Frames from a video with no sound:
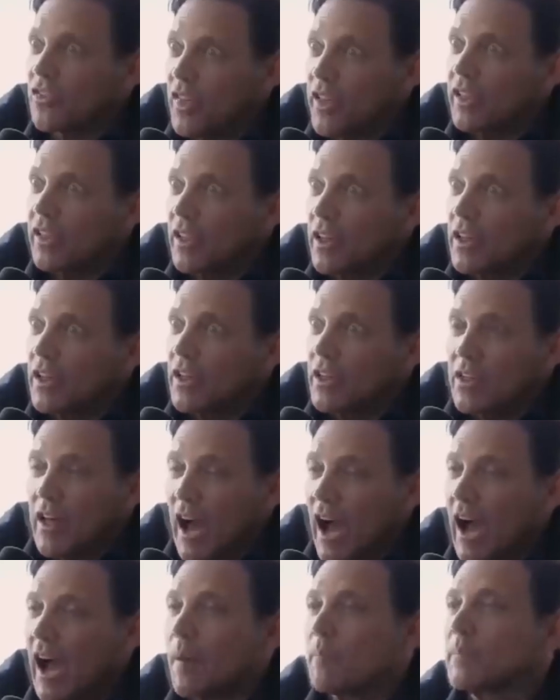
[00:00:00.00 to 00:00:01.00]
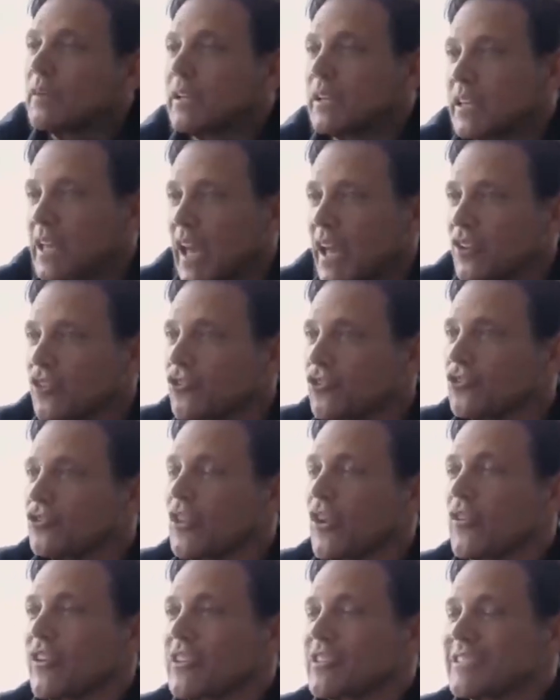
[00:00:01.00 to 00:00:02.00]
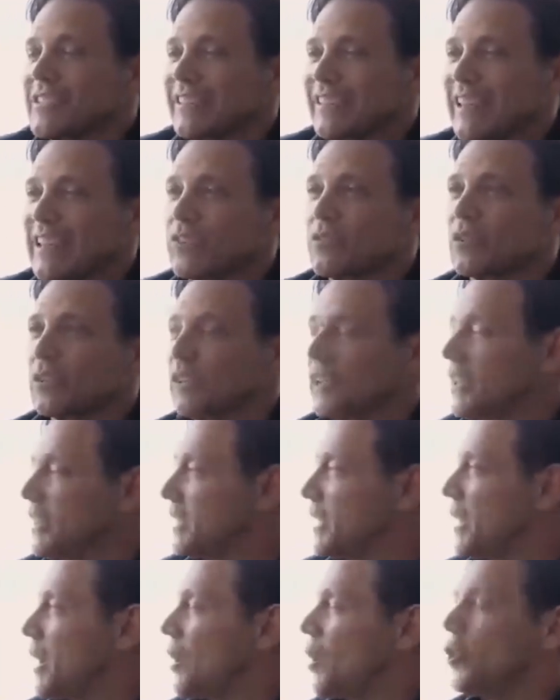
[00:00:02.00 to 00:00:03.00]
the thing. I'm going to guess there is literally